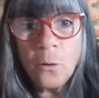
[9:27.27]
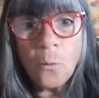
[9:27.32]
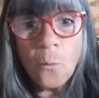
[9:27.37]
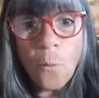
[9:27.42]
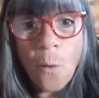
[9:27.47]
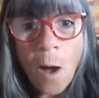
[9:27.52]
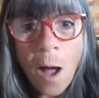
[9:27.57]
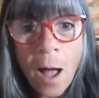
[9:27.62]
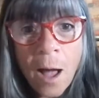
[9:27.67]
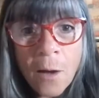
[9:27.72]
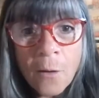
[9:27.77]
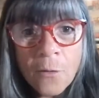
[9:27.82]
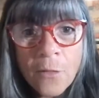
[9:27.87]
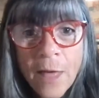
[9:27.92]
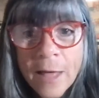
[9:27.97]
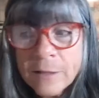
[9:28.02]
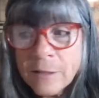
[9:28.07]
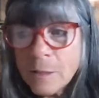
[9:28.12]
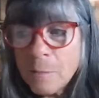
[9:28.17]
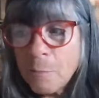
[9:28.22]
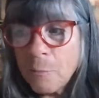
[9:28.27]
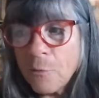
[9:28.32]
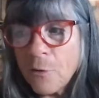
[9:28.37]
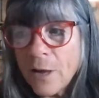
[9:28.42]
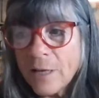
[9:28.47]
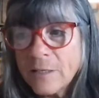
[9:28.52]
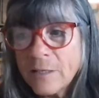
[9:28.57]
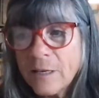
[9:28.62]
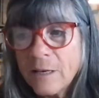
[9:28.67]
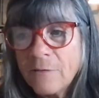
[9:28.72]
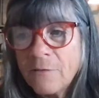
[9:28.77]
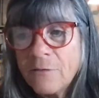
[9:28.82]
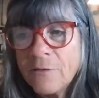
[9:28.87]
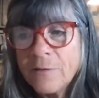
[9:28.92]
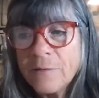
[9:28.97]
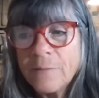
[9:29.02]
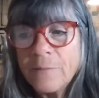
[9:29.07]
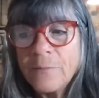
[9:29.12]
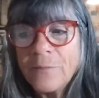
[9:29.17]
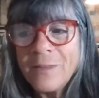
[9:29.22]
Wow, that's impressive.
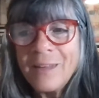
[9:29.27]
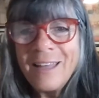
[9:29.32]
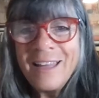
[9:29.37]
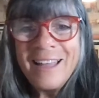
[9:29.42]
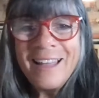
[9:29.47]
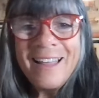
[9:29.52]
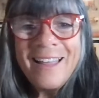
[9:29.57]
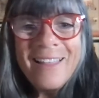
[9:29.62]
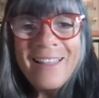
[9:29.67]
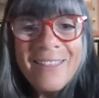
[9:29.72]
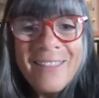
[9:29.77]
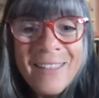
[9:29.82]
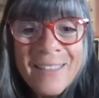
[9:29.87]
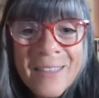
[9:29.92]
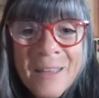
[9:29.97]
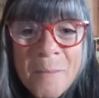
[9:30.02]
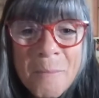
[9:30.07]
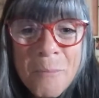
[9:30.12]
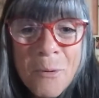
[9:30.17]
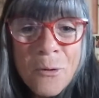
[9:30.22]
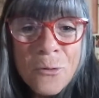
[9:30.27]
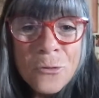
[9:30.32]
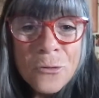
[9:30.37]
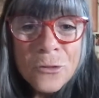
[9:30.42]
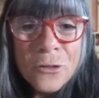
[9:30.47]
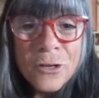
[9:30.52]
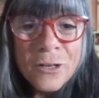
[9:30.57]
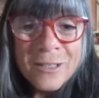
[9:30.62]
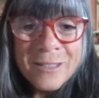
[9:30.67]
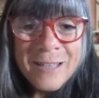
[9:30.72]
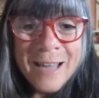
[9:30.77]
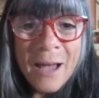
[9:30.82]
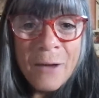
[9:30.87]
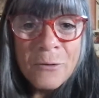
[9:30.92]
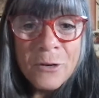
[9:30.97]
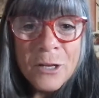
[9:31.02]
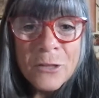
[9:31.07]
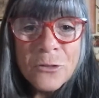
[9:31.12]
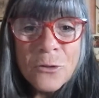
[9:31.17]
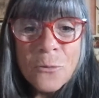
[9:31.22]
Then they both look
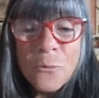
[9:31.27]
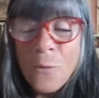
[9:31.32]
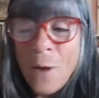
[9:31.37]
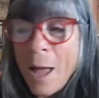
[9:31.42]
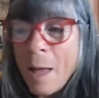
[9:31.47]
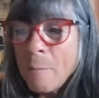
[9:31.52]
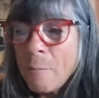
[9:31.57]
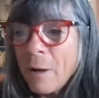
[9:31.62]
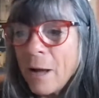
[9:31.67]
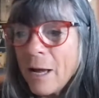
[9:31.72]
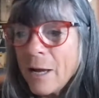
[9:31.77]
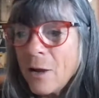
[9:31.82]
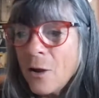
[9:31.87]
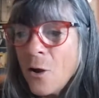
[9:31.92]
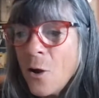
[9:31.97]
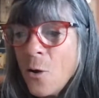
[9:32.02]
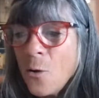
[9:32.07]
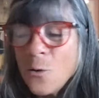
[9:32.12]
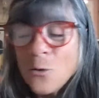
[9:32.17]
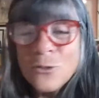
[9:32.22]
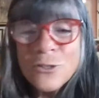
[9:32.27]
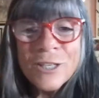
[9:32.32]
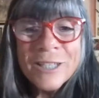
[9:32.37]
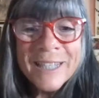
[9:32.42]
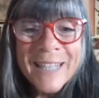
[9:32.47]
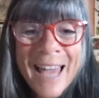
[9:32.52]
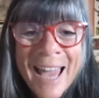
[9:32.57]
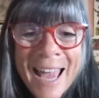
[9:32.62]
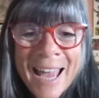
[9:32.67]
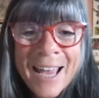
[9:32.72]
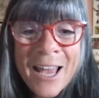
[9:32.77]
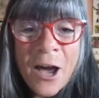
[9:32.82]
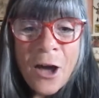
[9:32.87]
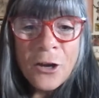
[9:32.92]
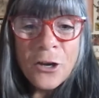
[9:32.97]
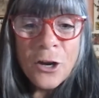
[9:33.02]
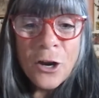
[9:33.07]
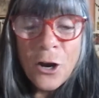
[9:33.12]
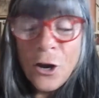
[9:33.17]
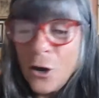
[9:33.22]
down at the rabbi, who's laying
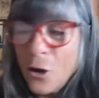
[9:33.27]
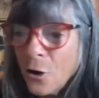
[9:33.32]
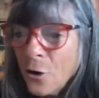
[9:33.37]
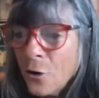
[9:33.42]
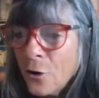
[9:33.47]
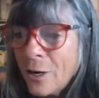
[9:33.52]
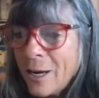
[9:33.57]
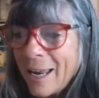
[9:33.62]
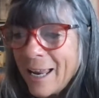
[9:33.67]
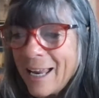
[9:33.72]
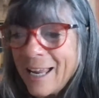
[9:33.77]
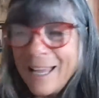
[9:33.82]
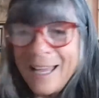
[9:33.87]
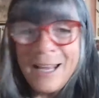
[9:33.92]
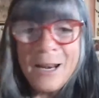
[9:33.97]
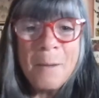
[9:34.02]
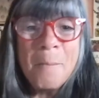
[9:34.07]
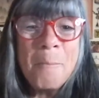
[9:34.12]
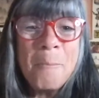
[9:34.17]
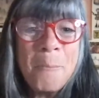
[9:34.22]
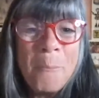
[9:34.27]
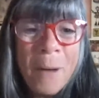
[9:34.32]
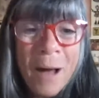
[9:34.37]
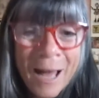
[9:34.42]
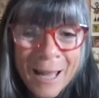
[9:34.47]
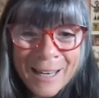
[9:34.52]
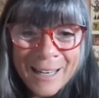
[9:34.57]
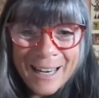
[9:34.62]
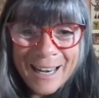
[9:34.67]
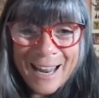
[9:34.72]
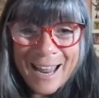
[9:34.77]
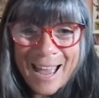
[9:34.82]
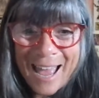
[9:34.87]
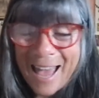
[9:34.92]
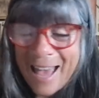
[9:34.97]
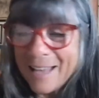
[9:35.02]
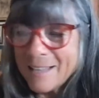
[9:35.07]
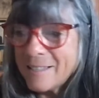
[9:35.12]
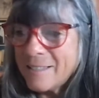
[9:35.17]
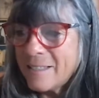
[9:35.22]
on a gurney in a body
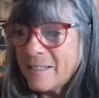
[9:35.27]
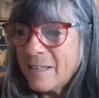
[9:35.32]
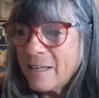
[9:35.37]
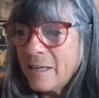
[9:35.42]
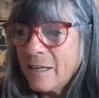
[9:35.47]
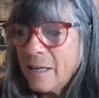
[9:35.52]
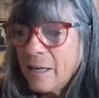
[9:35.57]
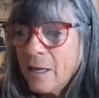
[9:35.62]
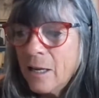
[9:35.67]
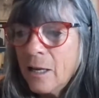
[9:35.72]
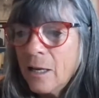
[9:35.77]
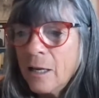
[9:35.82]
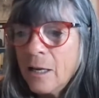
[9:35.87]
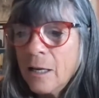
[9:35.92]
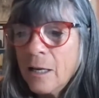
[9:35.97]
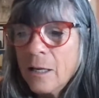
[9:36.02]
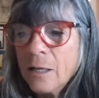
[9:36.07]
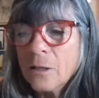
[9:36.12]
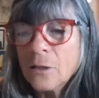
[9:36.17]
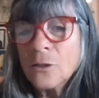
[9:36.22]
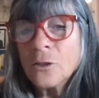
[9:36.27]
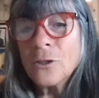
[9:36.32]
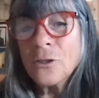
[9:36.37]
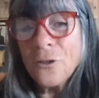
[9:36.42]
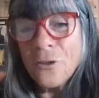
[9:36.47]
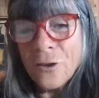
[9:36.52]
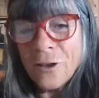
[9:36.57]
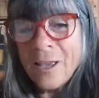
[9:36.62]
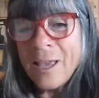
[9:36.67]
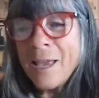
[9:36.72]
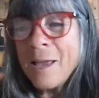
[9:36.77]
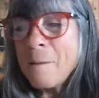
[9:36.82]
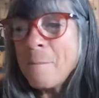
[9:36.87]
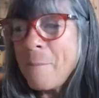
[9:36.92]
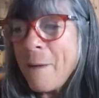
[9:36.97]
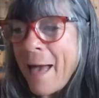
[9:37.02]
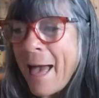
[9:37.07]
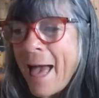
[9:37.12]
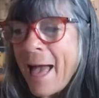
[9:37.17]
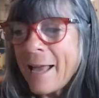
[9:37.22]
cast. Looking
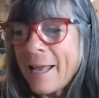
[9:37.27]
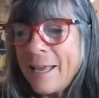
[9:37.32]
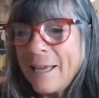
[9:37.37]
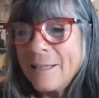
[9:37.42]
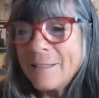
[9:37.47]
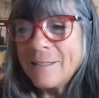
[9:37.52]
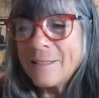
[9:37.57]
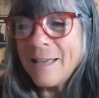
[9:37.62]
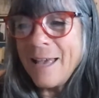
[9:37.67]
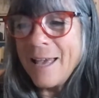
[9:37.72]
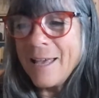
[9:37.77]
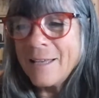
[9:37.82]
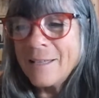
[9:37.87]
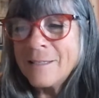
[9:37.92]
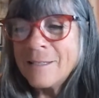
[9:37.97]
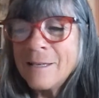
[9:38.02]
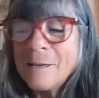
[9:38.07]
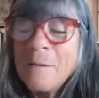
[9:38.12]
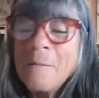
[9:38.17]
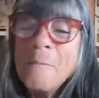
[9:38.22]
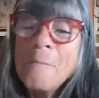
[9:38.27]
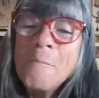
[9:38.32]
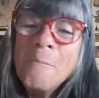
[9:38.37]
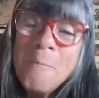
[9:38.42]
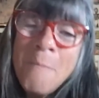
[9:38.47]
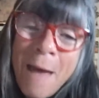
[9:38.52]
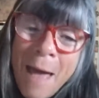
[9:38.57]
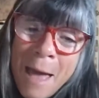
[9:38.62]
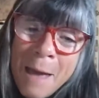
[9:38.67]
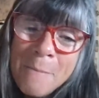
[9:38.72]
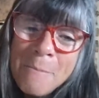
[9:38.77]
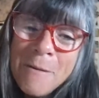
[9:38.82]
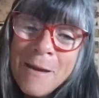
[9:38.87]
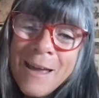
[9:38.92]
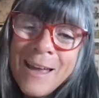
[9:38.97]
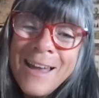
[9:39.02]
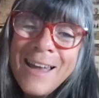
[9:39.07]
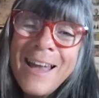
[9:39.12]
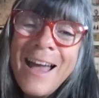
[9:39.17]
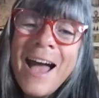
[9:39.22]
back, he says,
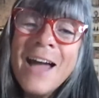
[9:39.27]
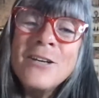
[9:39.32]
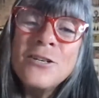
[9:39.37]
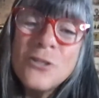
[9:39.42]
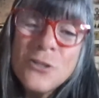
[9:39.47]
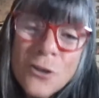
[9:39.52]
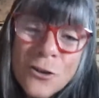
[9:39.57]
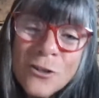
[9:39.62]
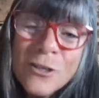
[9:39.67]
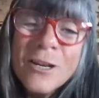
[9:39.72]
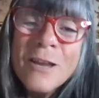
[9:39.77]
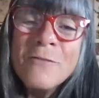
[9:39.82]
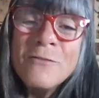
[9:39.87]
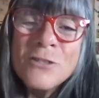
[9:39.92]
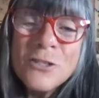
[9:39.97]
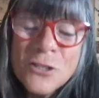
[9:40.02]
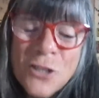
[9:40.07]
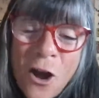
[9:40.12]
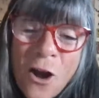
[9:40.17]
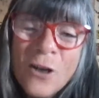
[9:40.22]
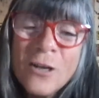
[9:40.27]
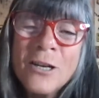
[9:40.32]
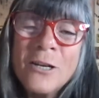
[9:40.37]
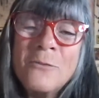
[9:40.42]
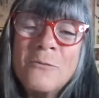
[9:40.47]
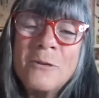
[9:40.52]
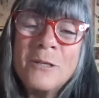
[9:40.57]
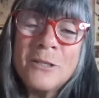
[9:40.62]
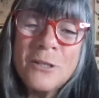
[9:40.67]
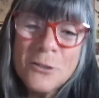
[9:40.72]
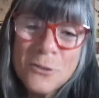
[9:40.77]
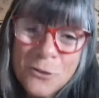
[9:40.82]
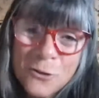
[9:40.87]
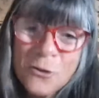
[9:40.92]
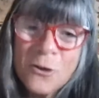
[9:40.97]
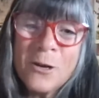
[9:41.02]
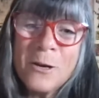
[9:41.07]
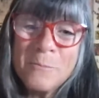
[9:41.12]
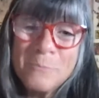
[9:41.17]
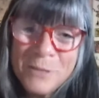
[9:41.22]
maybe I shouldn't have started with the
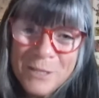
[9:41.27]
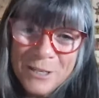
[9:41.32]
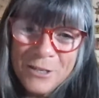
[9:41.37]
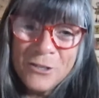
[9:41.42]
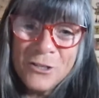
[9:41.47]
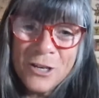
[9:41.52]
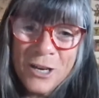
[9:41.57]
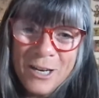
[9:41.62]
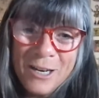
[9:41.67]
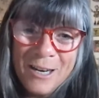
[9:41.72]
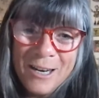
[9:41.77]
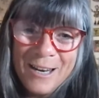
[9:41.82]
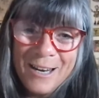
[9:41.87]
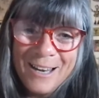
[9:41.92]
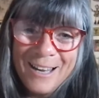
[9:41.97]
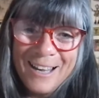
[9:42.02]
circumcision.